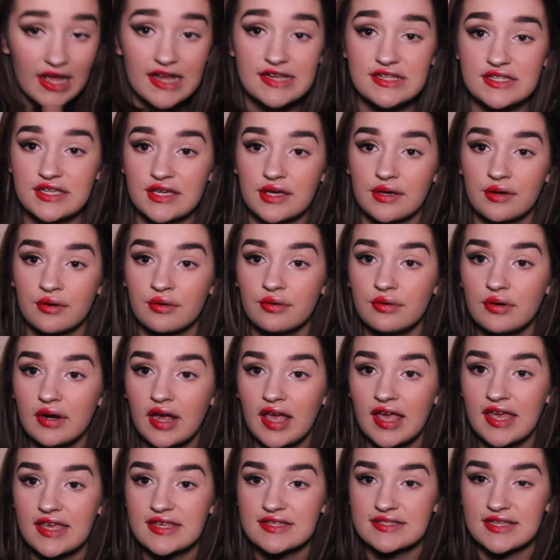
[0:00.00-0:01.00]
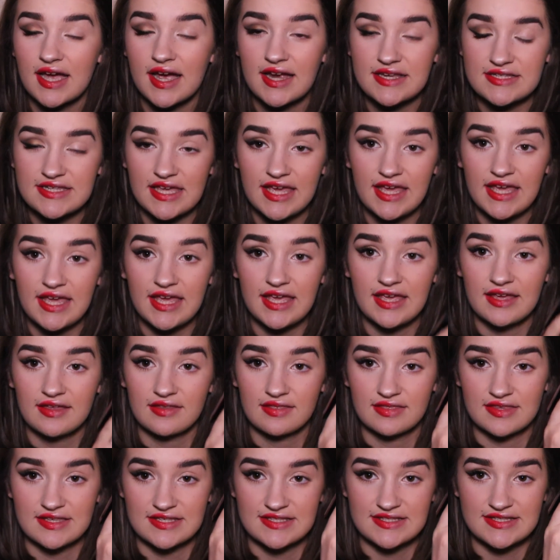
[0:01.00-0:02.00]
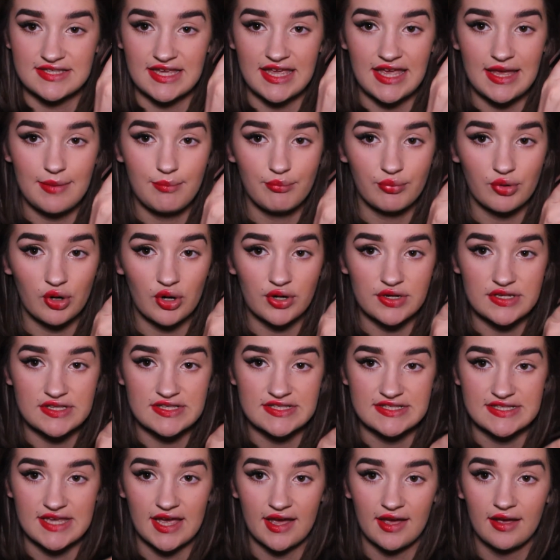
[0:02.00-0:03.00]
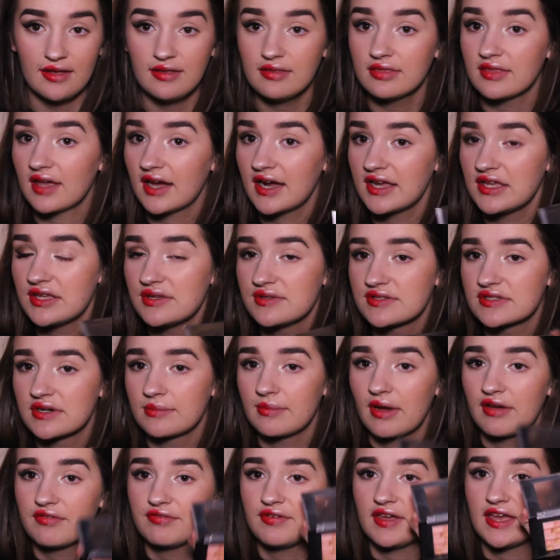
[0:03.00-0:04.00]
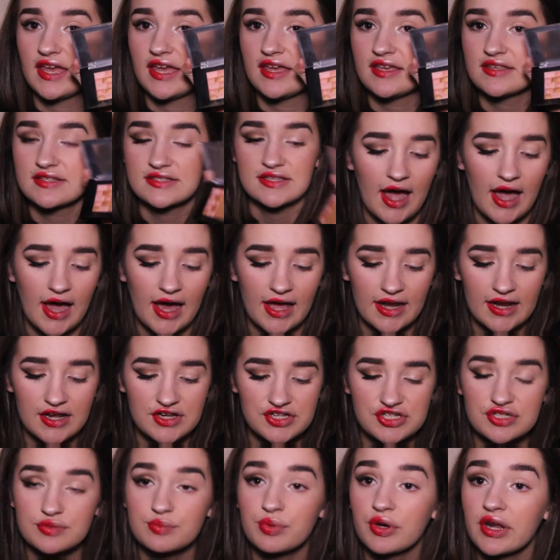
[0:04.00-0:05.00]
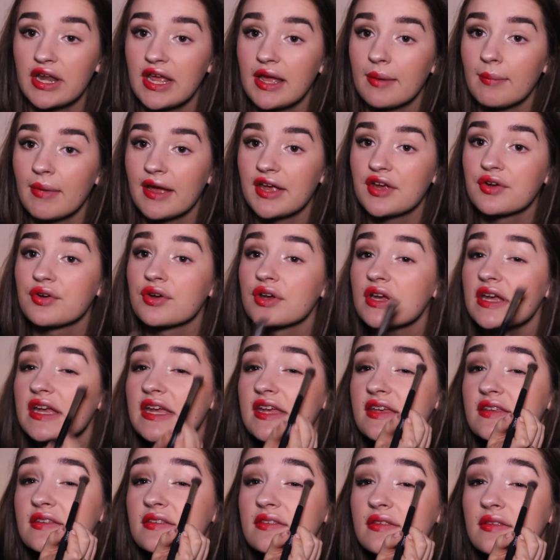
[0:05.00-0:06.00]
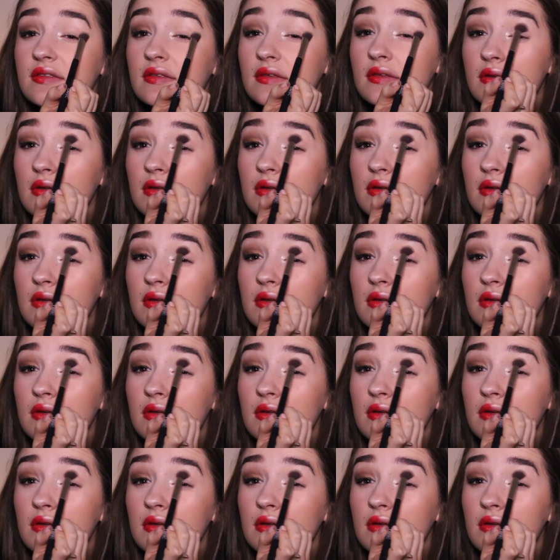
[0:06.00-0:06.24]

I do is I take the same bronzer that I used on my face and I just put it in my crease.